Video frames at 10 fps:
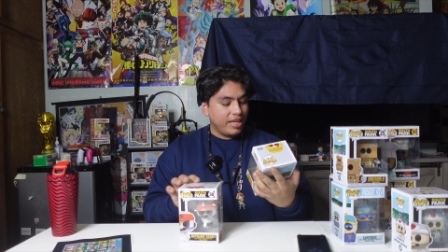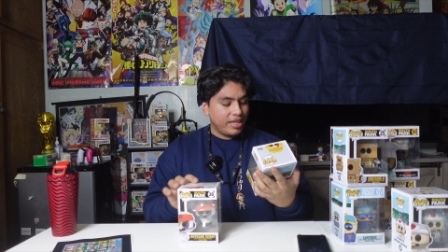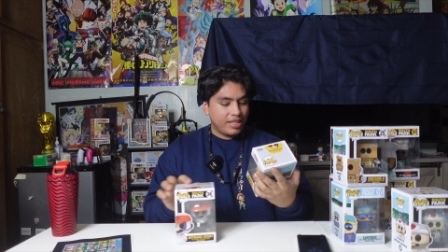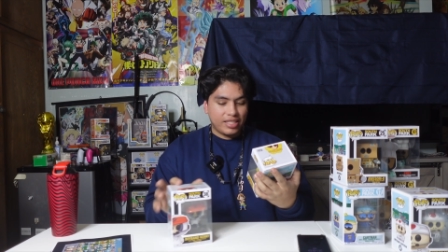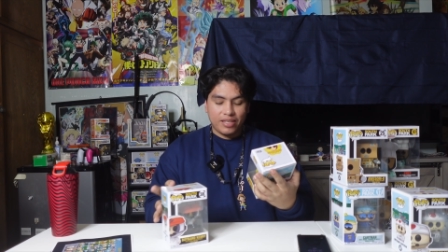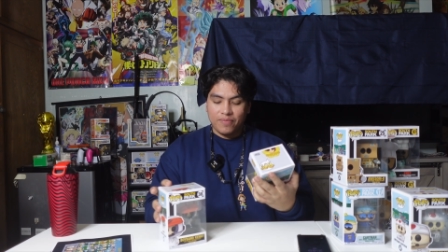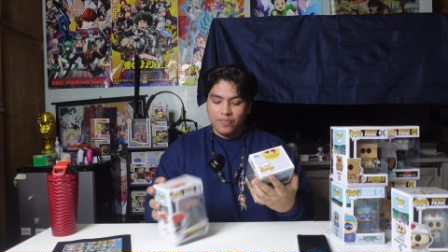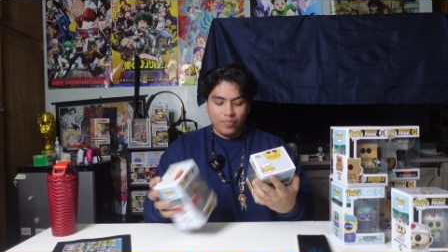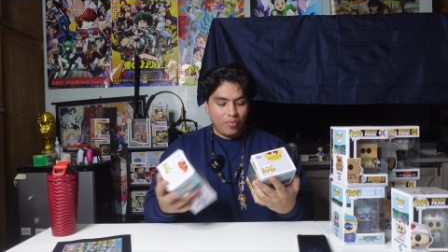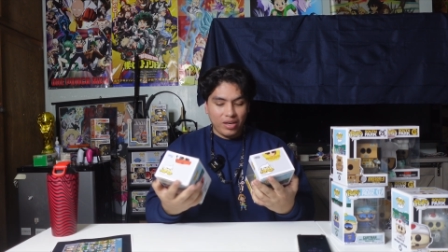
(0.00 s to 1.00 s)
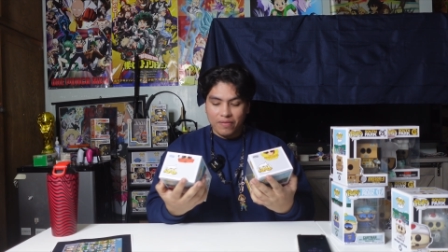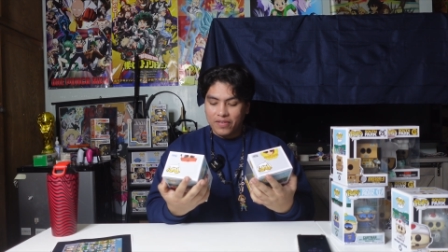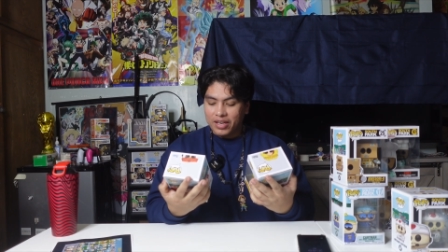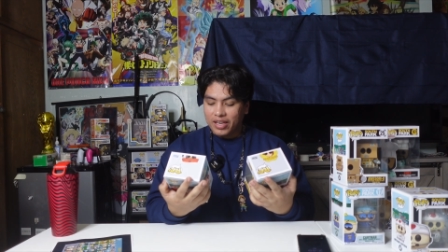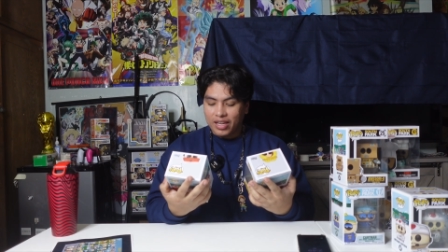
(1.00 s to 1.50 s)
think is pretty
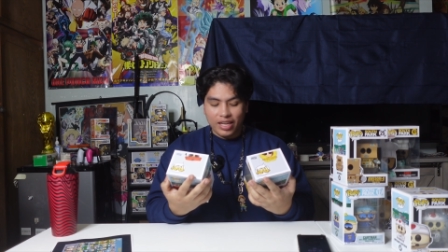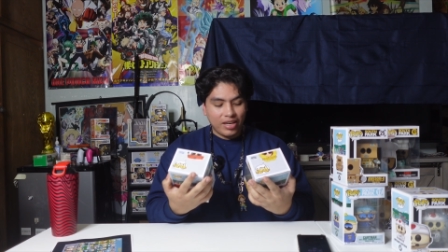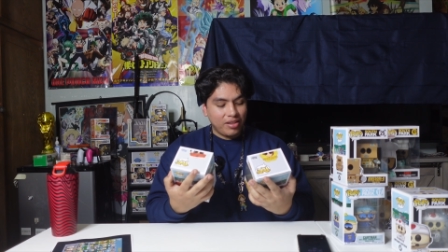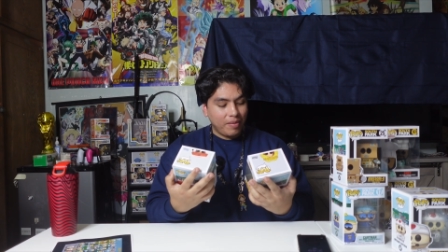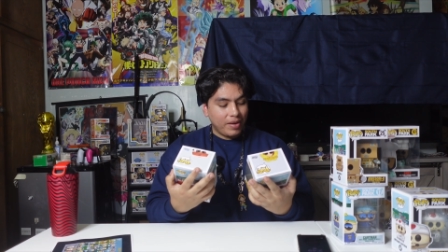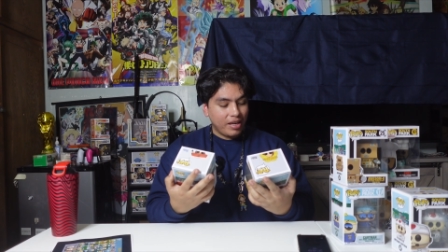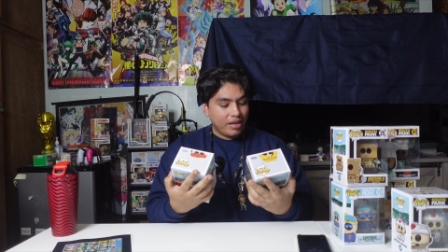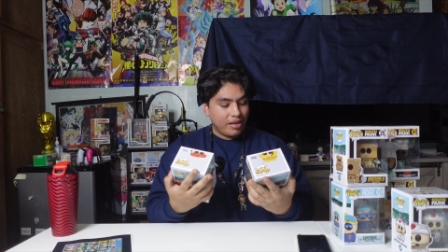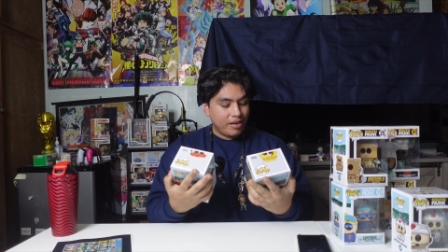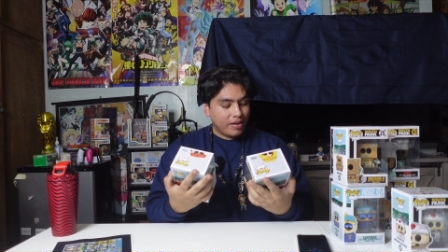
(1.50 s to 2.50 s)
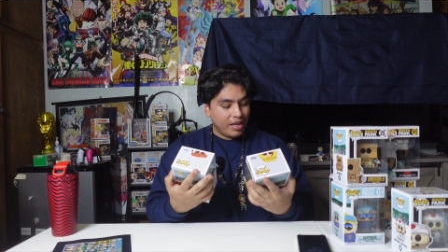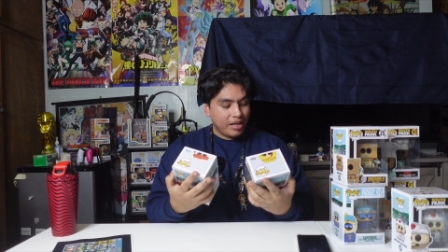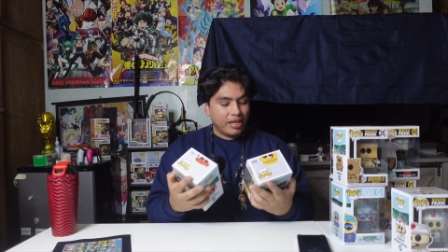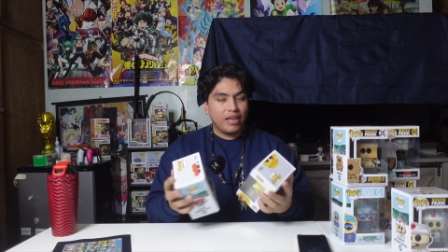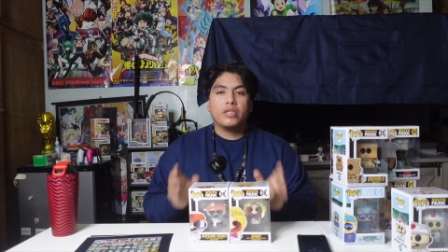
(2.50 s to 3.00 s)
funny. I like how they made uh,
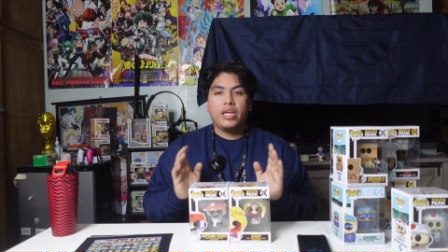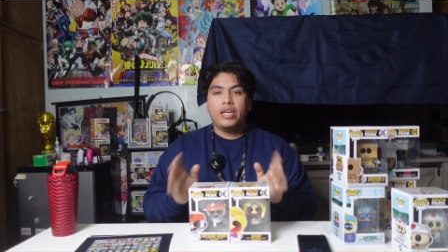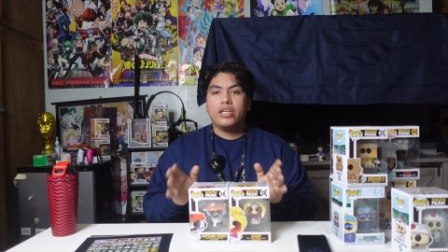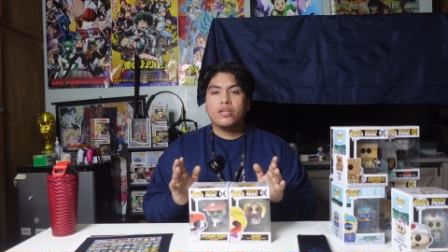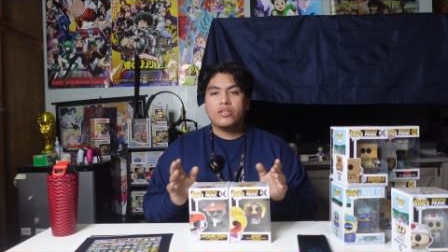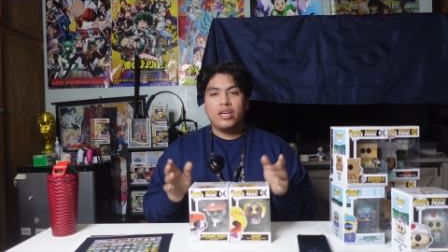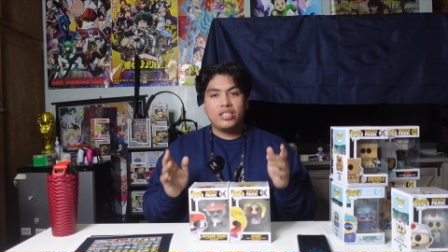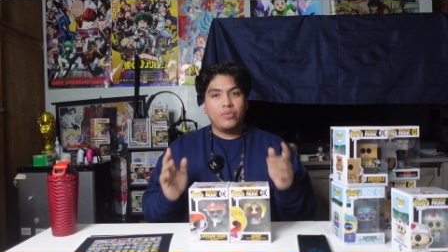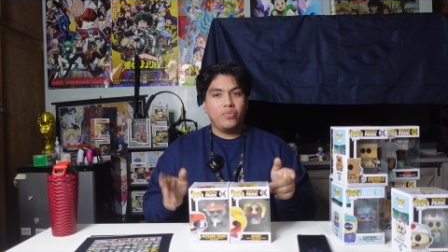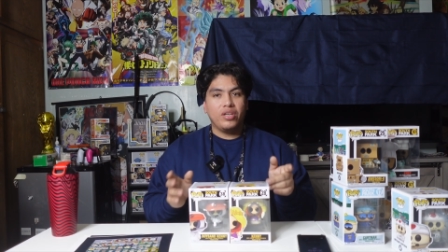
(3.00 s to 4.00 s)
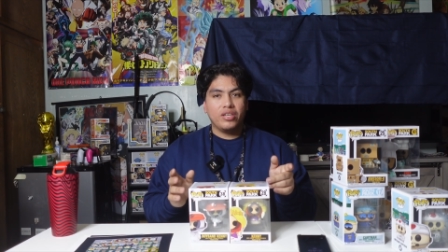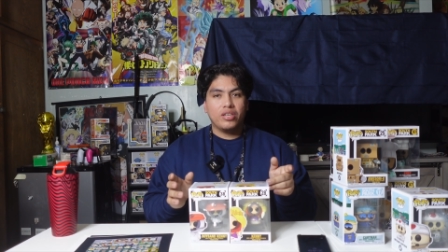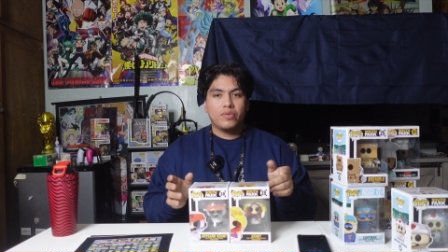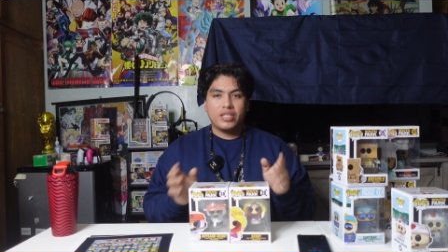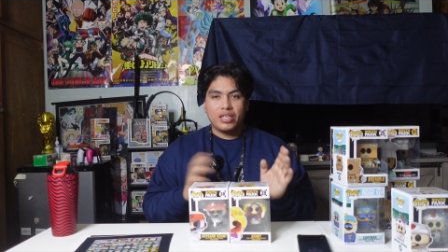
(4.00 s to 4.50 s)
Kenny. Kenny also has some pretty
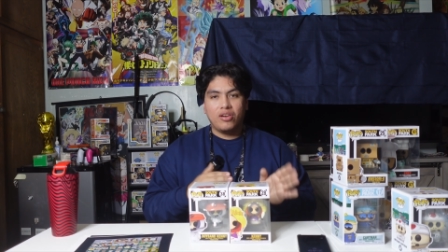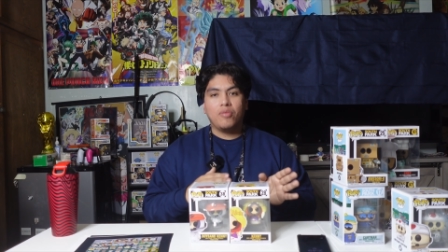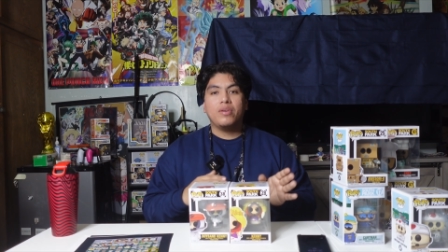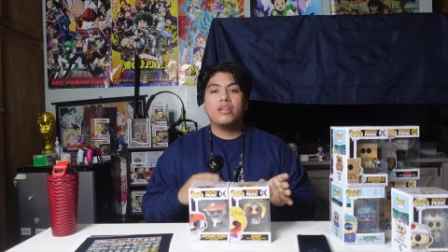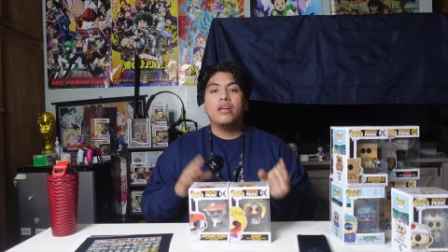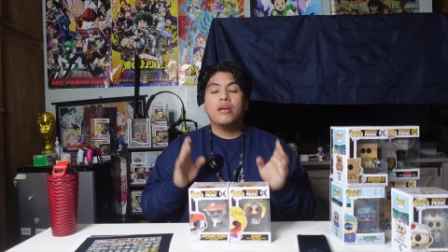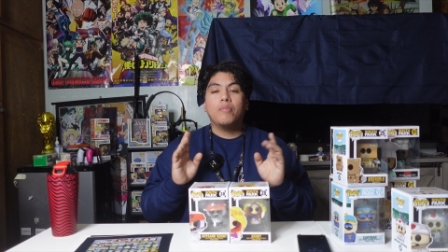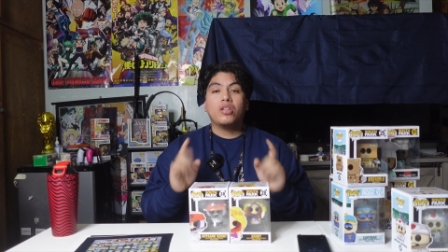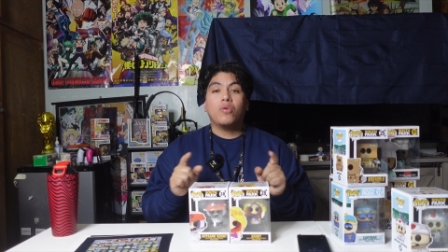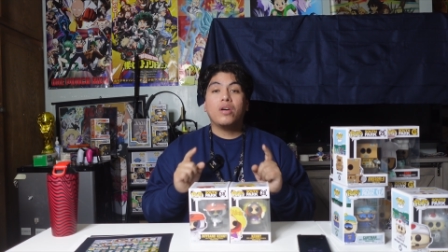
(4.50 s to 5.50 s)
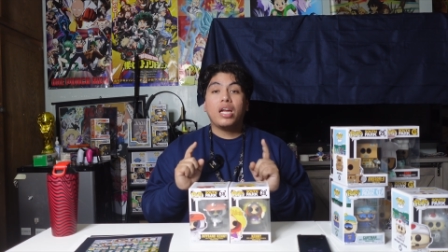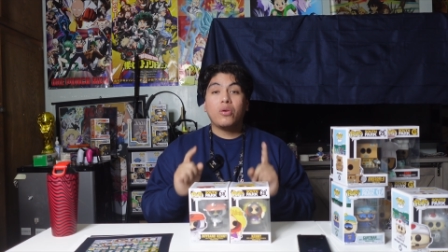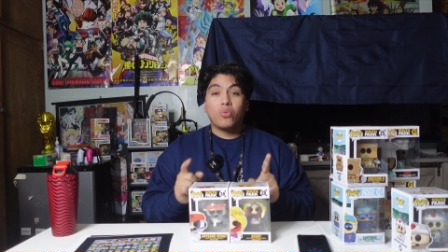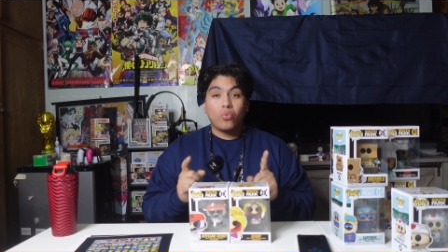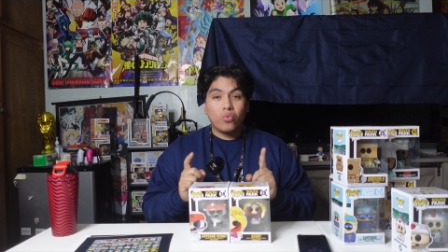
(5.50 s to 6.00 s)
good ones like Cartman, but the one I
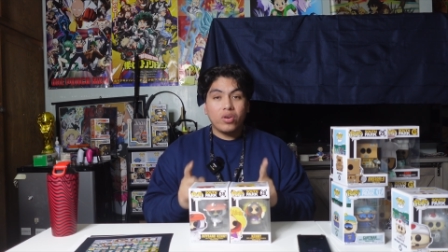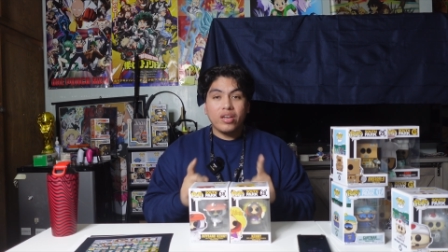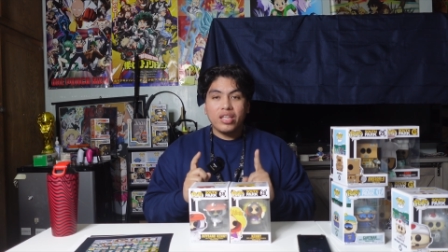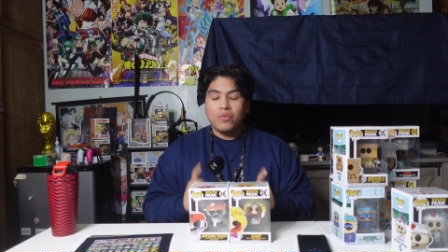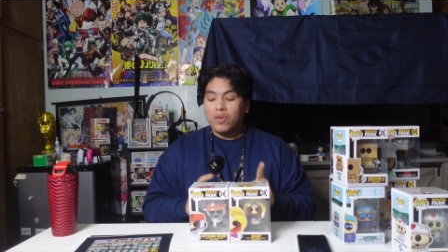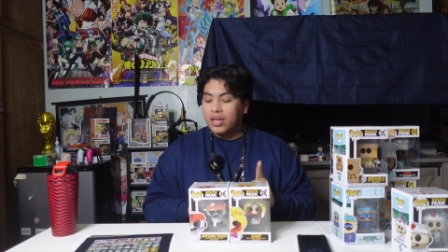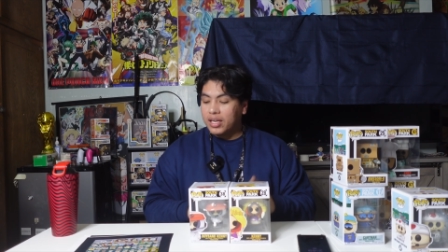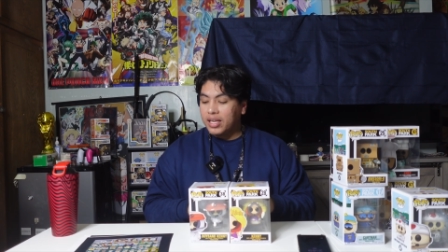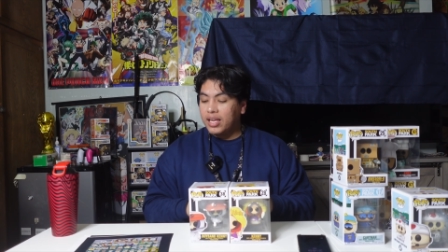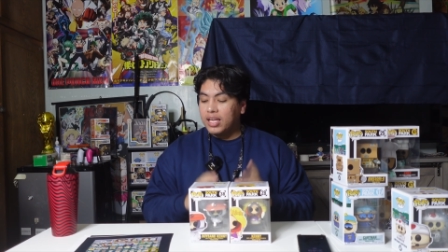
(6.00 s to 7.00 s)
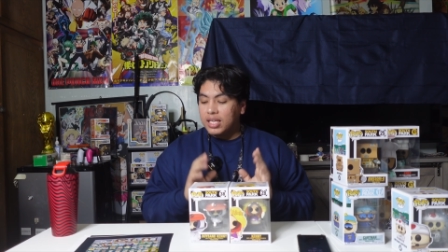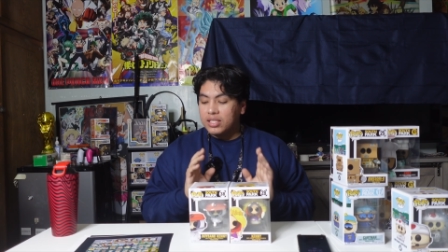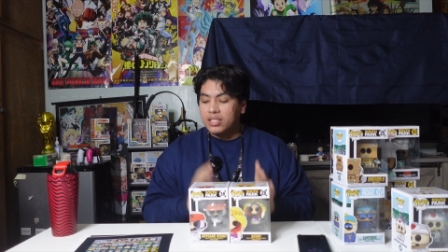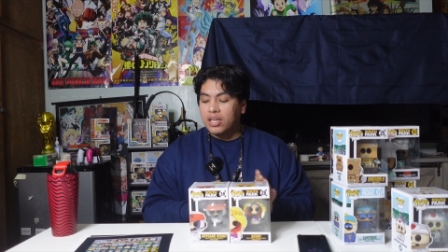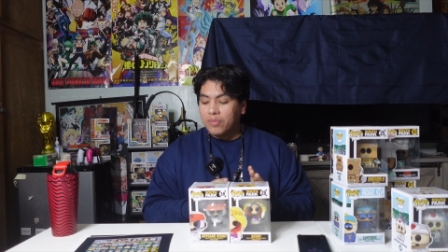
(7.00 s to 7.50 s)
really want to get
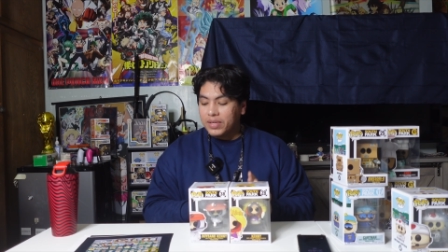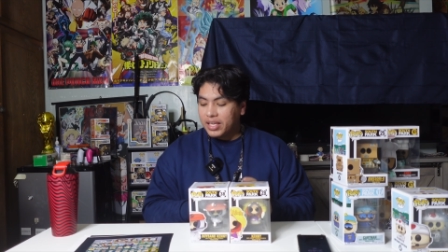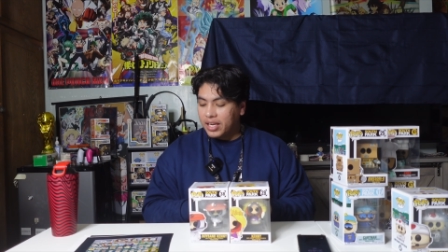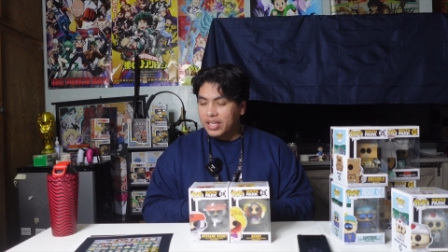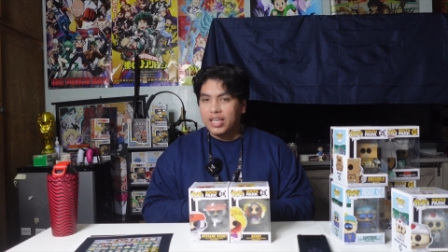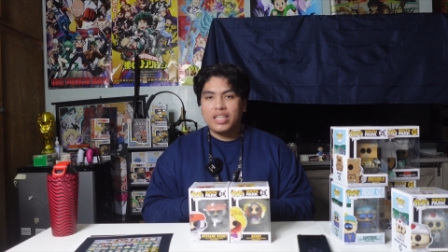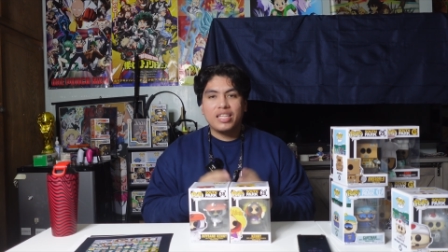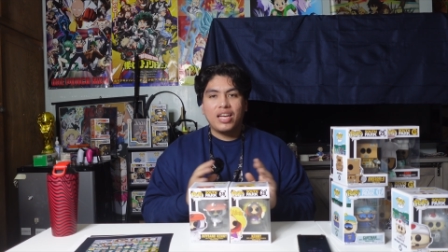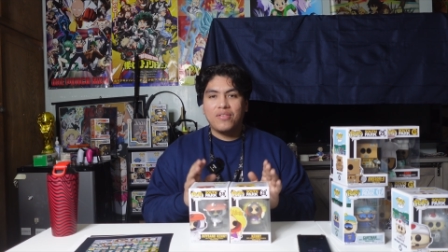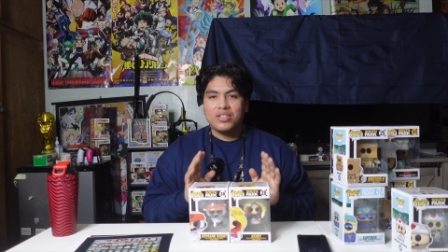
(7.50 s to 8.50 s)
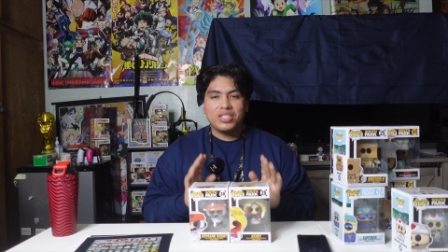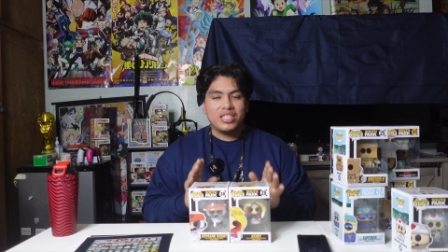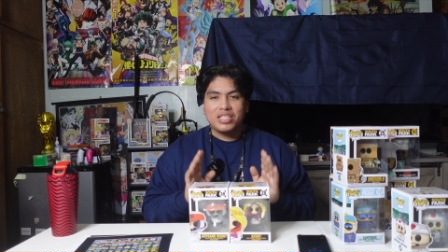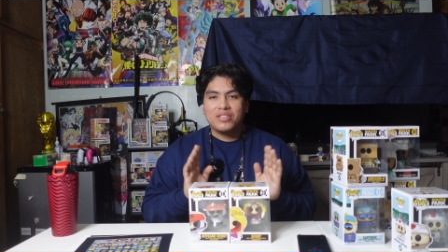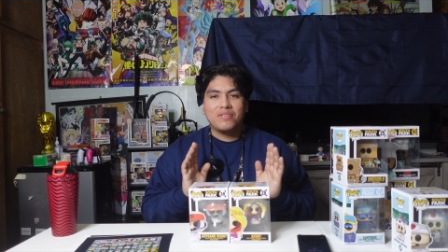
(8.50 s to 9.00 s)
is Zombie Kenny. I think that one
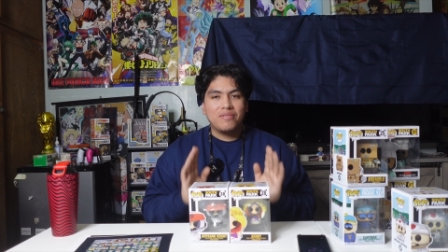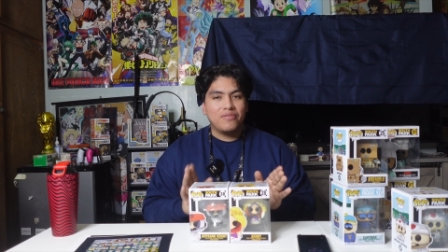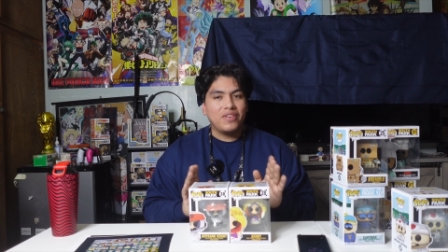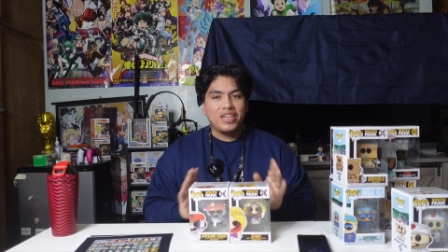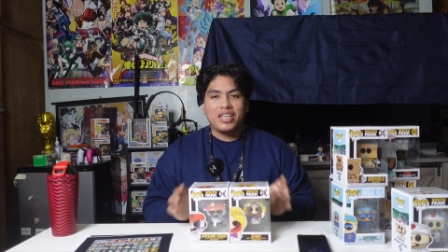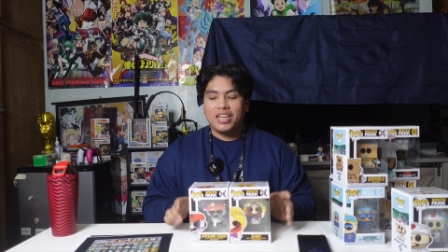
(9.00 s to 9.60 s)
just looks funny.